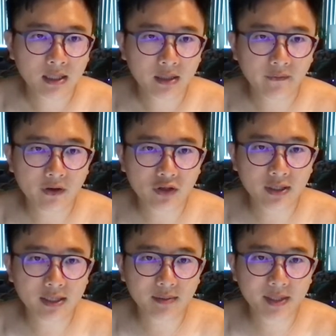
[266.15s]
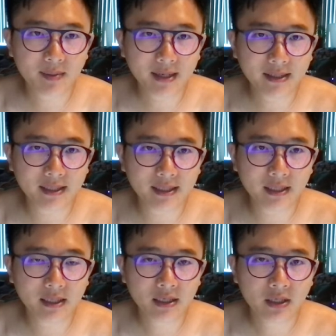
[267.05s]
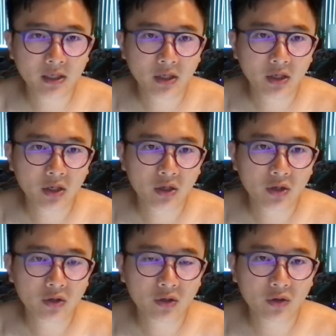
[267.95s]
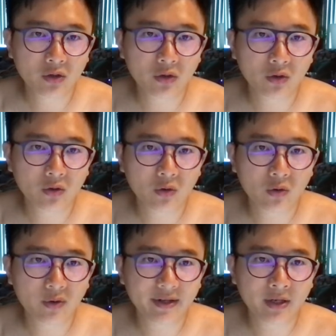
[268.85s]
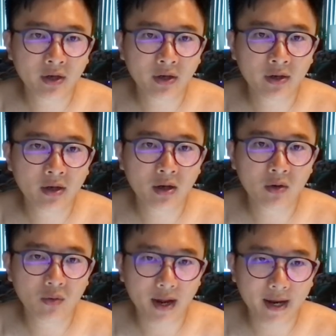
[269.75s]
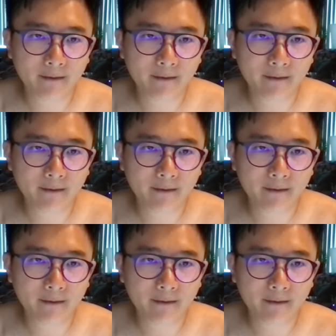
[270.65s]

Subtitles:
The function is expected to return an array.